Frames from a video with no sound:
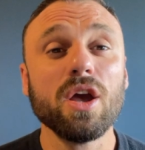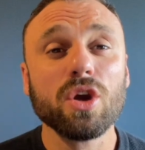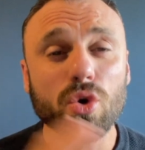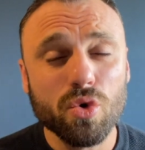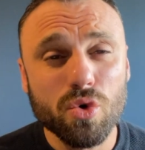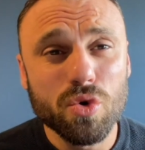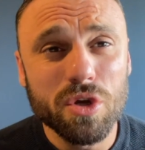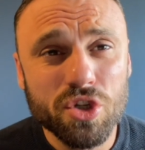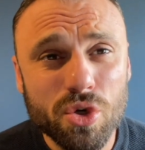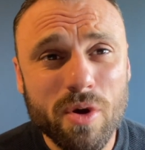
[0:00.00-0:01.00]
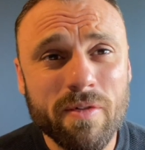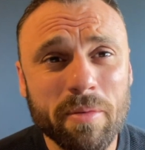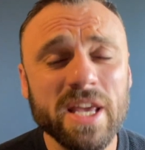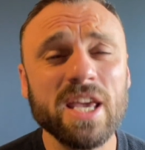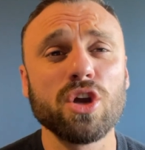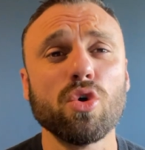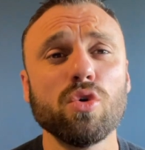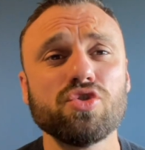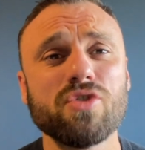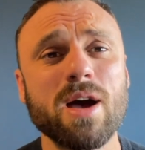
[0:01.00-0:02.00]
Cuckoo, cuckoo everybody,
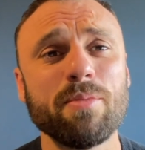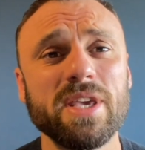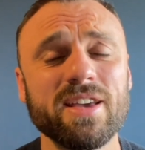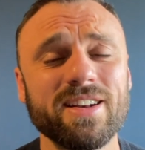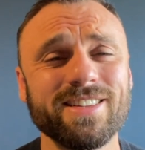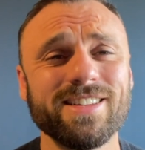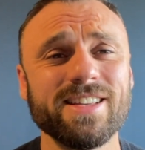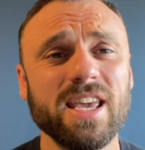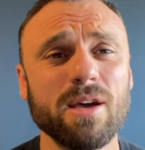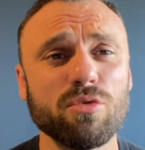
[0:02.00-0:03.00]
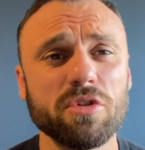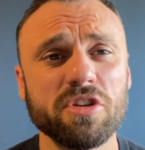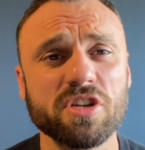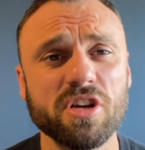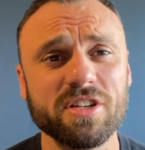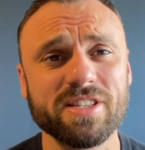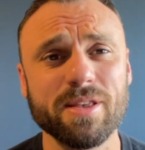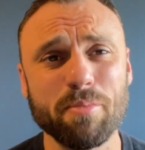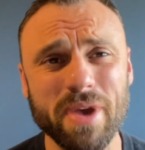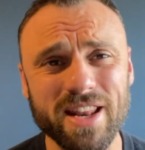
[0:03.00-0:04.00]
Coach Rab here, and today I'm going to discuss the
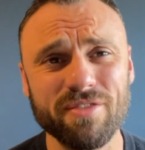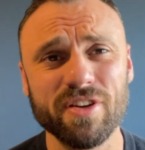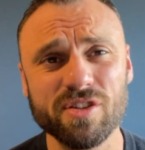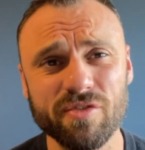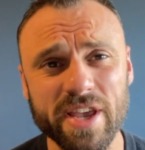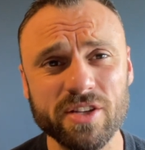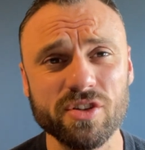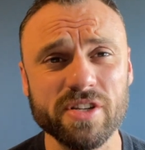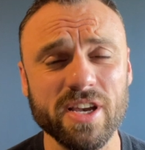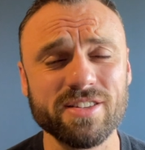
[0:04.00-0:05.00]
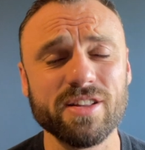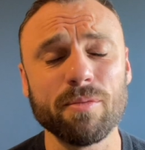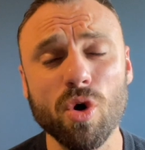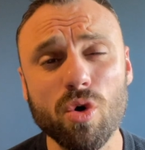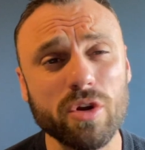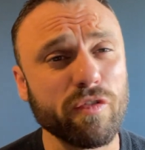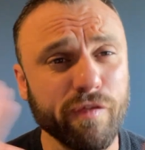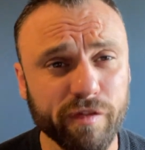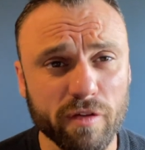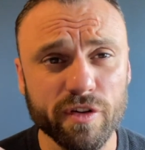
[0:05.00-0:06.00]
benefits of exercise. Now I'm not going to
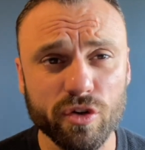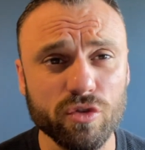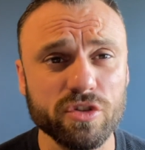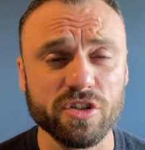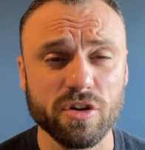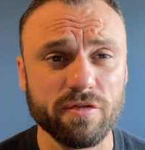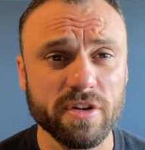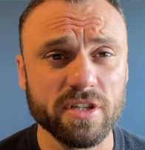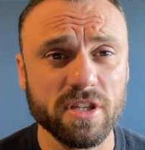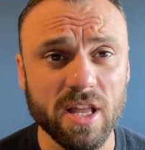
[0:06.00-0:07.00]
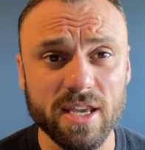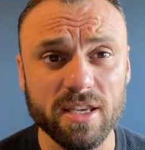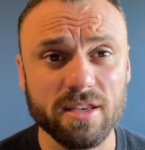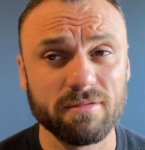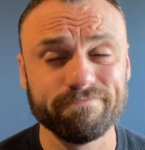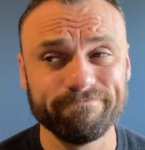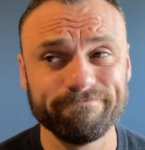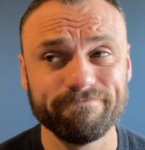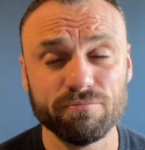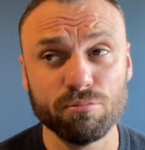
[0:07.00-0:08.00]
fluff across the surface like
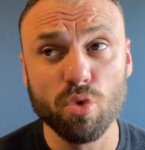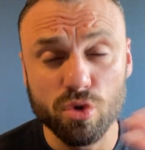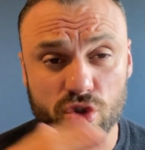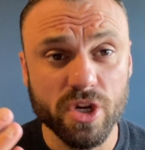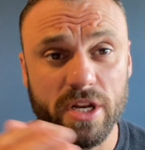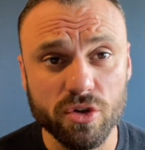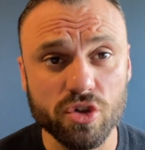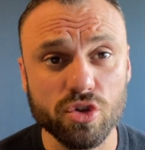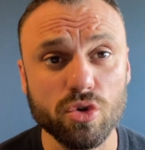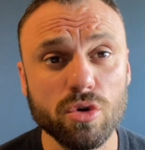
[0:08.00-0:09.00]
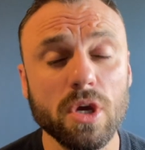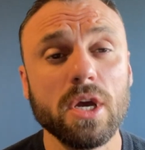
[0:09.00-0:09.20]
most trainers do,